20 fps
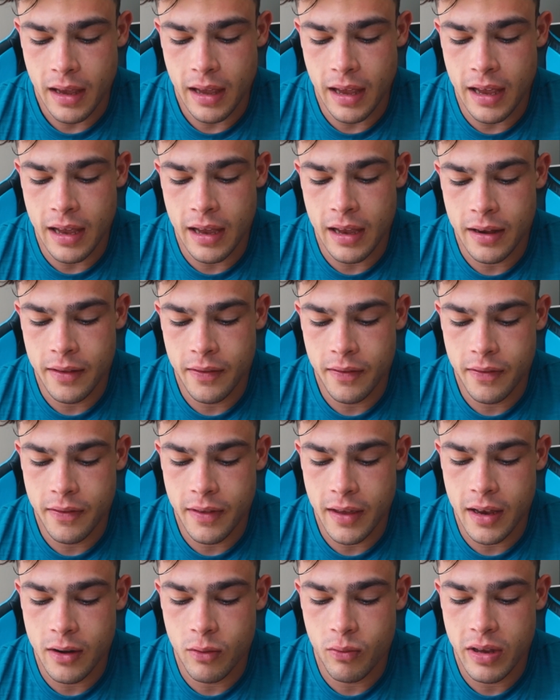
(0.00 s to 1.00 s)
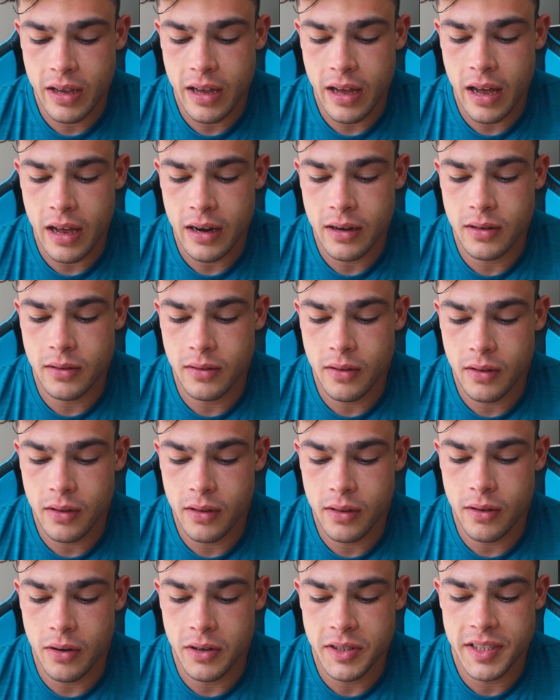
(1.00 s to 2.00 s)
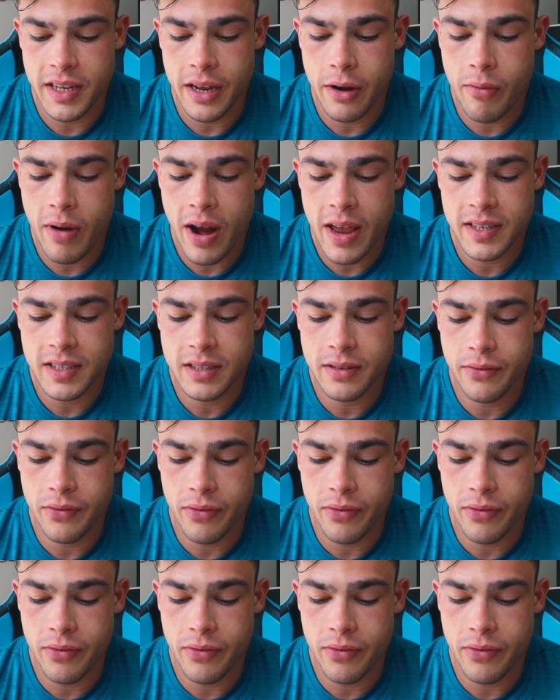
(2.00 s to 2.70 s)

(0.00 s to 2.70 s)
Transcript: And then we got Thursday rest,